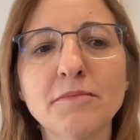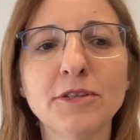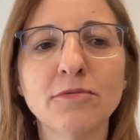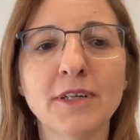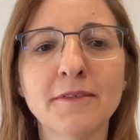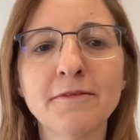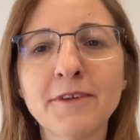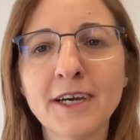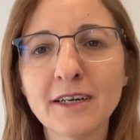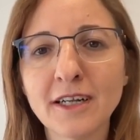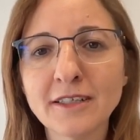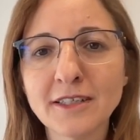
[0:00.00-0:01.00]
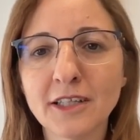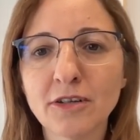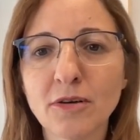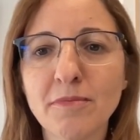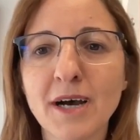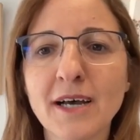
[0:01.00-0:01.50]
between fairness
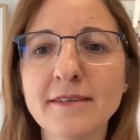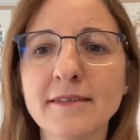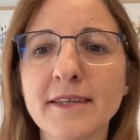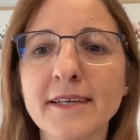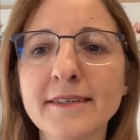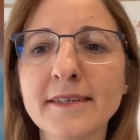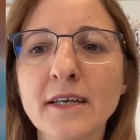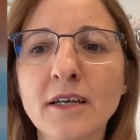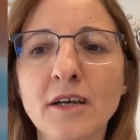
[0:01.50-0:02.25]
and robustness,